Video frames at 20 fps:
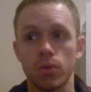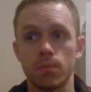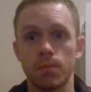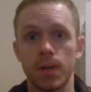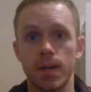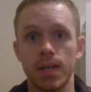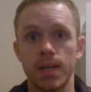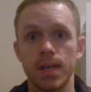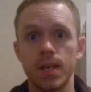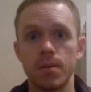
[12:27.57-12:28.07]
my
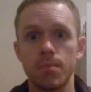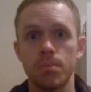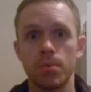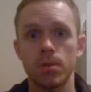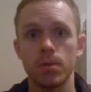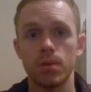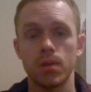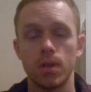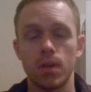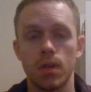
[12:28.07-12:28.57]
hip.
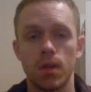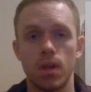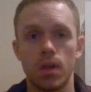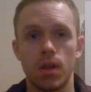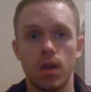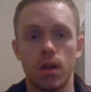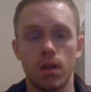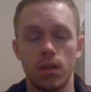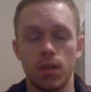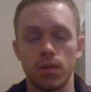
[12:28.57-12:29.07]

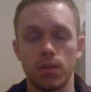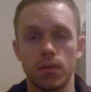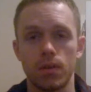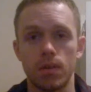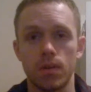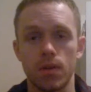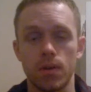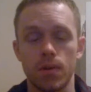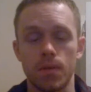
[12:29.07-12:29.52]
And